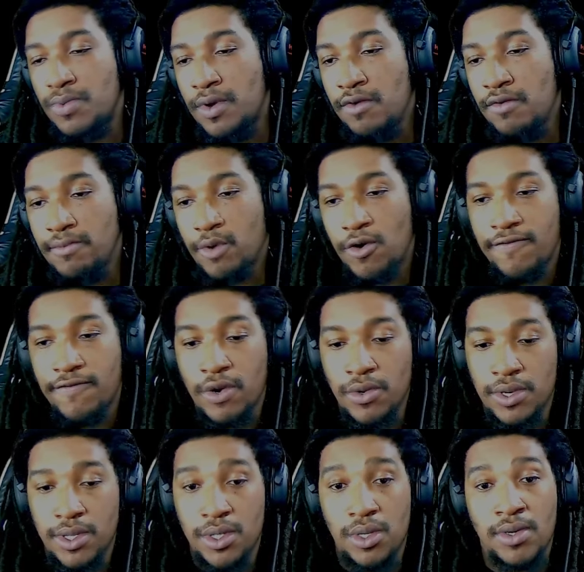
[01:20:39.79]
We were more
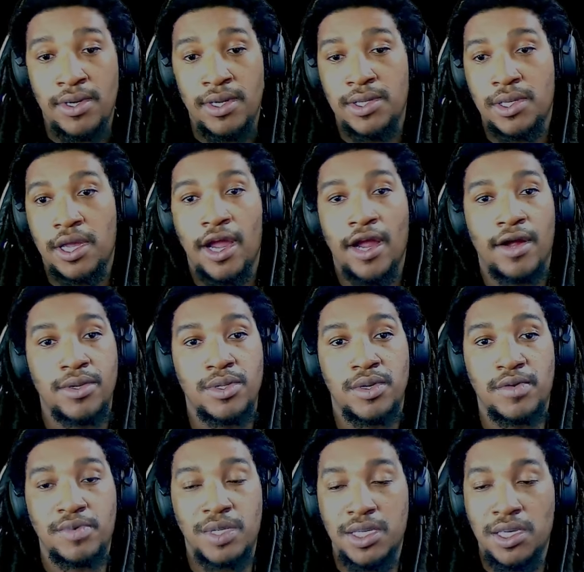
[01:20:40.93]
focused on this character
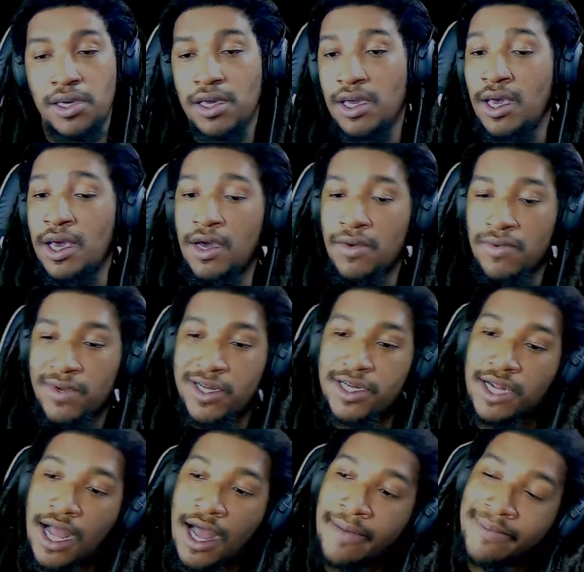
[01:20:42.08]
of C,
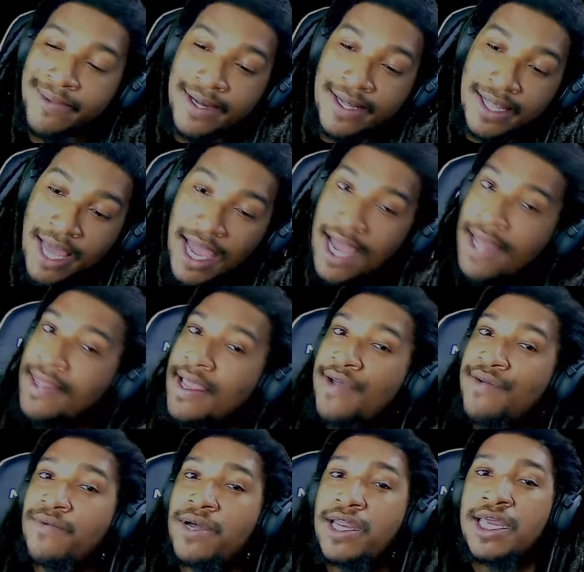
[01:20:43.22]
which I'm glad they
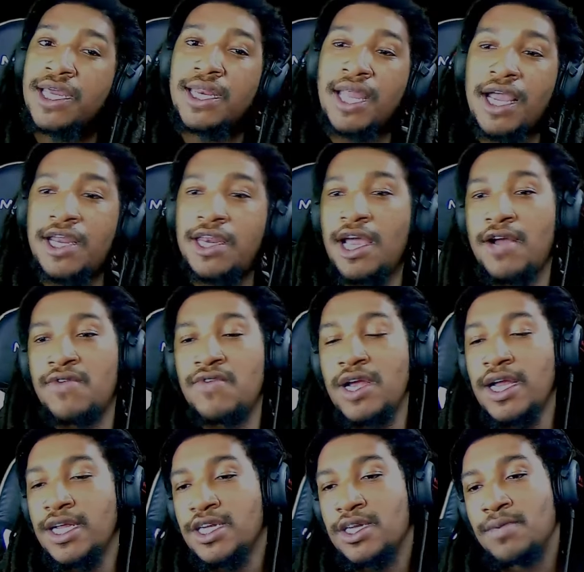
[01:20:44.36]
went in that
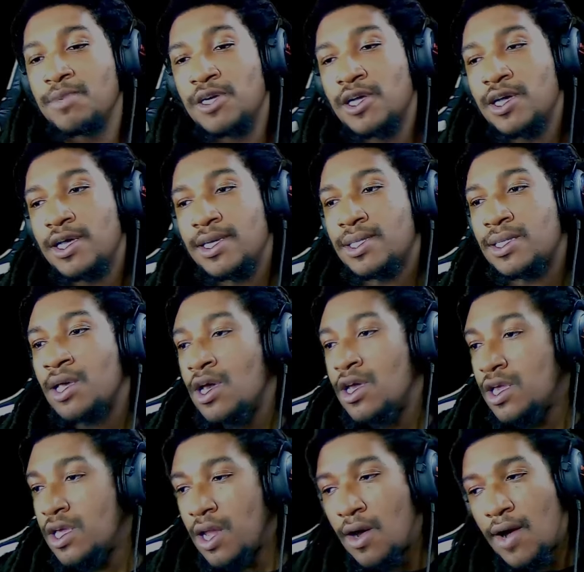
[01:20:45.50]
direction, because,
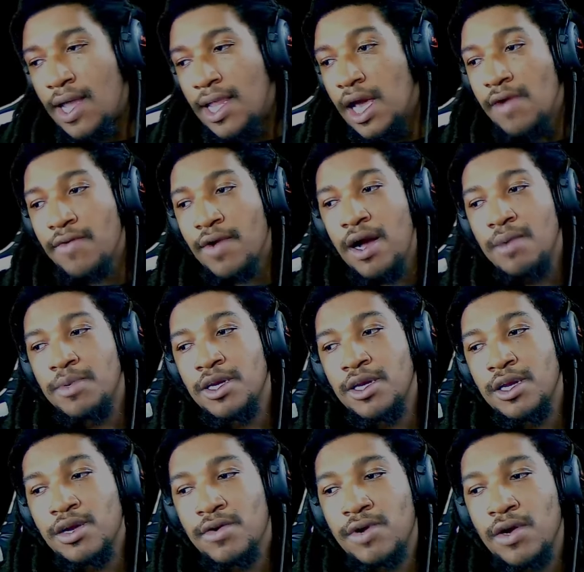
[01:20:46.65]
you know, I like Robert De
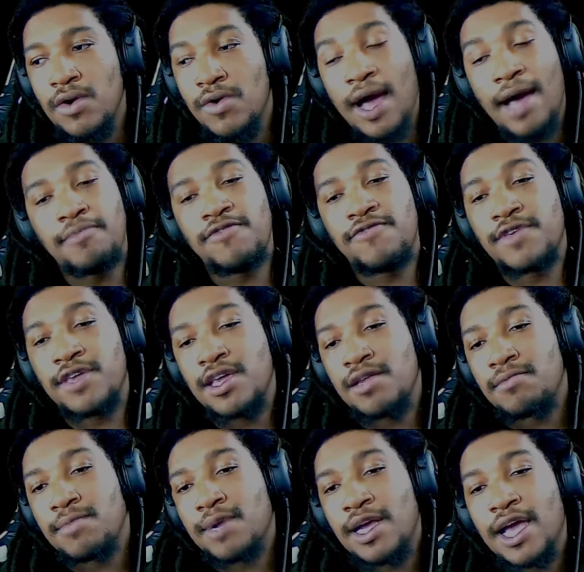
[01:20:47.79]
Niro. I be forgetting
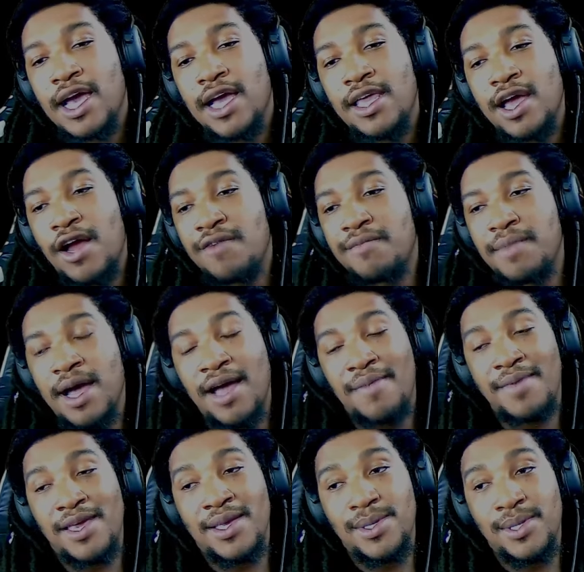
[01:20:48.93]
my guy, y'all remind
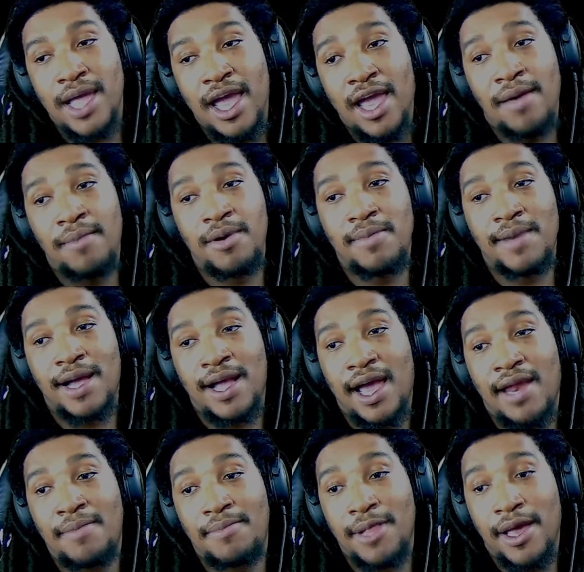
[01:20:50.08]
me his name, but my guy
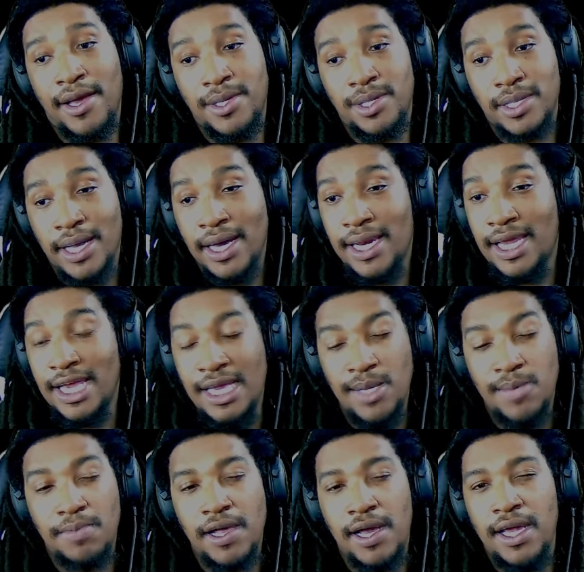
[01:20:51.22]
that plays Sonny, he's
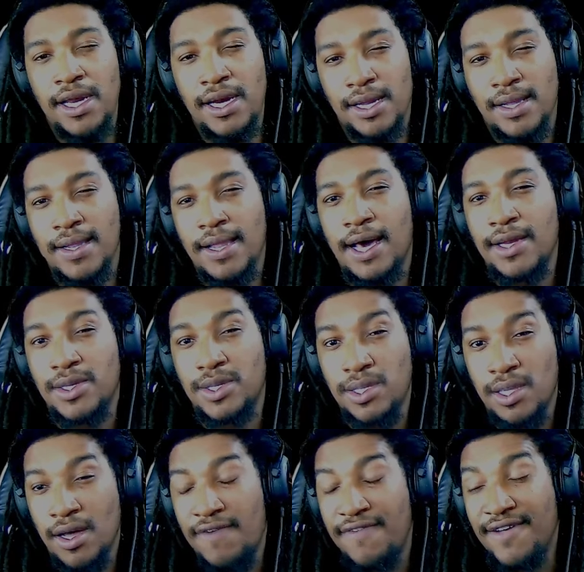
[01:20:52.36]
played in a lot of
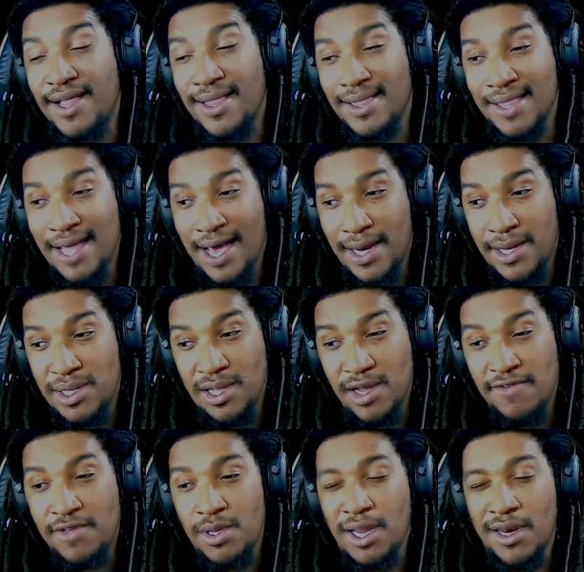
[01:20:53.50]
stuff, a lot of
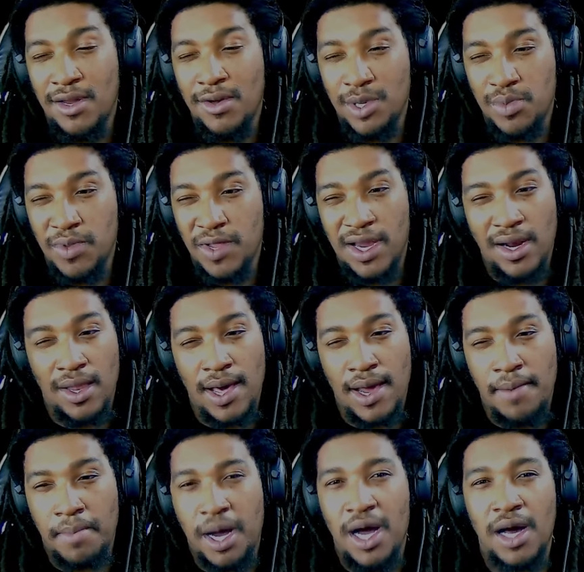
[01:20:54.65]
stuff. I know he's played in a lot of
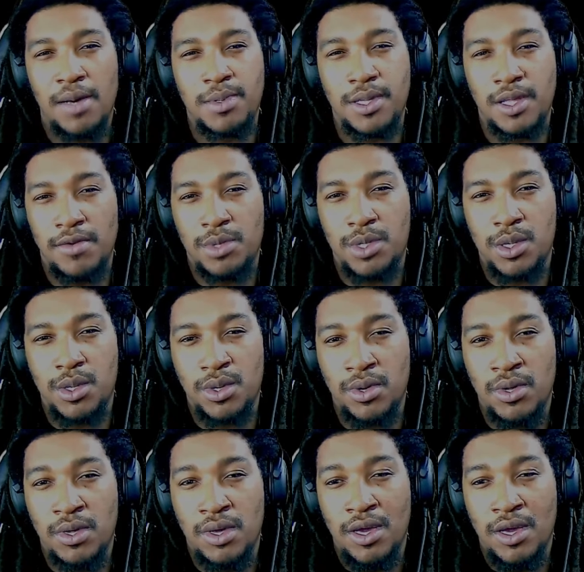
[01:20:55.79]
mob stuff too.